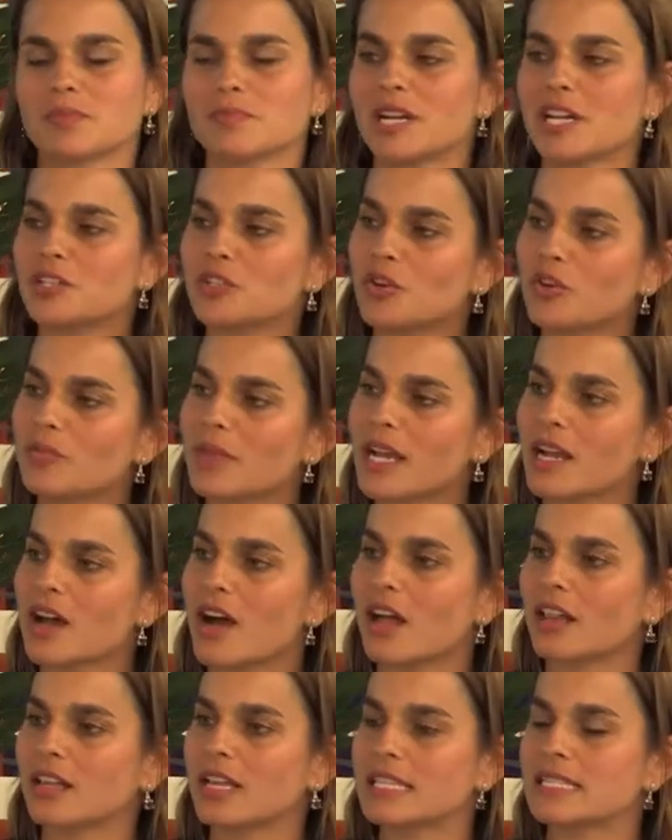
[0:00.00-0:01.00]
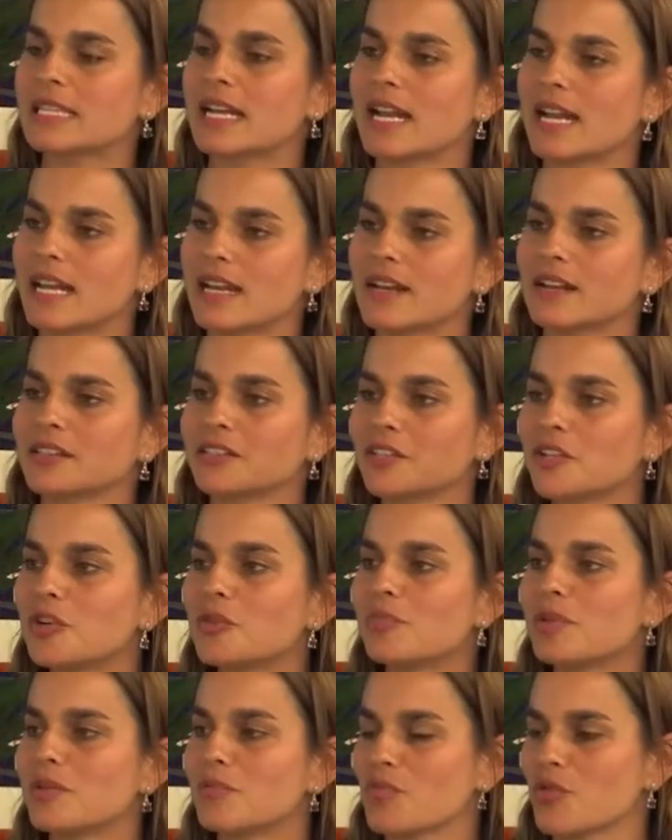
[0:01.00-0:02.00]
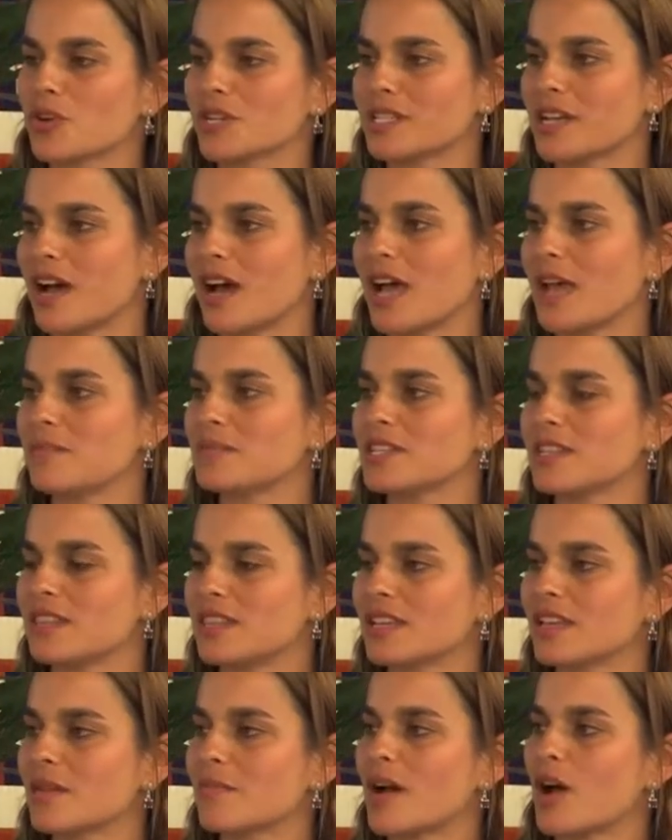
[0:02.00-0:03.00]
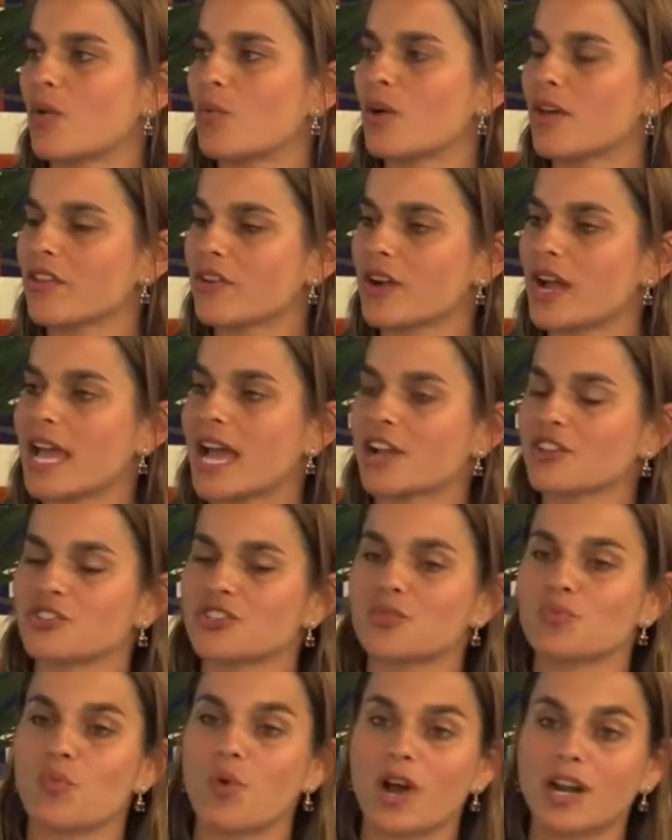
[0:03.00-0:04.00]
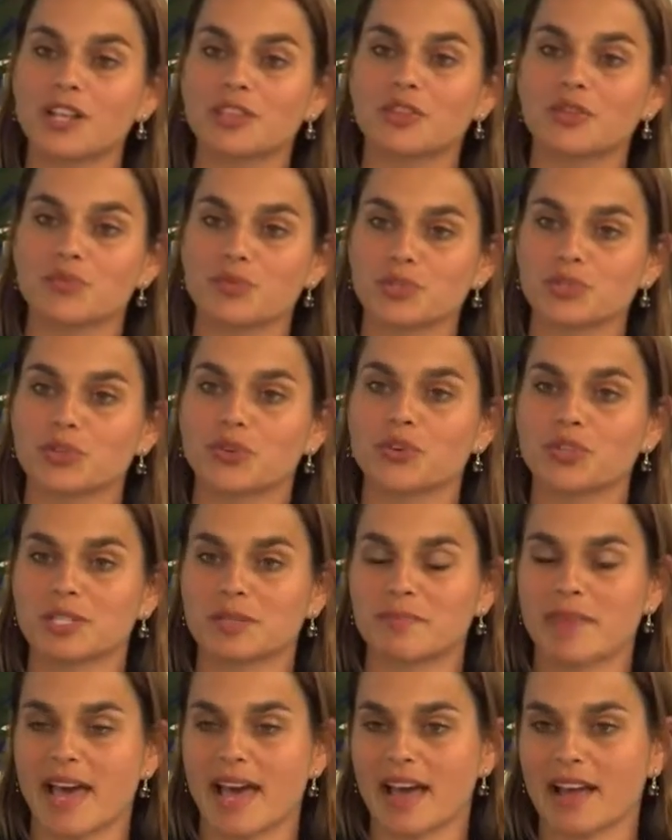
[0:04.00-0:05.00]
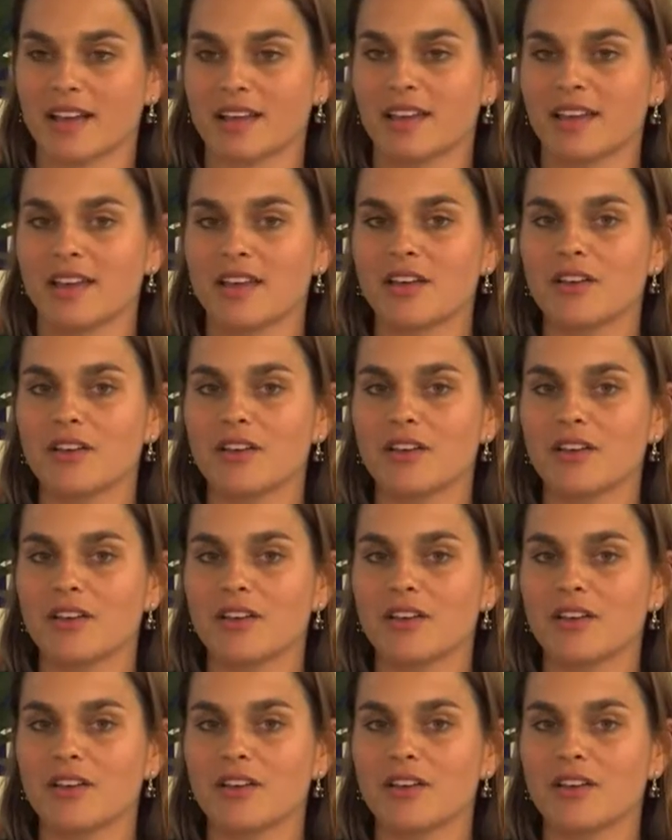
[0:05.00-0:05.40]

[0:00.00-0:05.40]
But I told my colleagues that I needed a little bit more time to think about whether I actually wanted the results back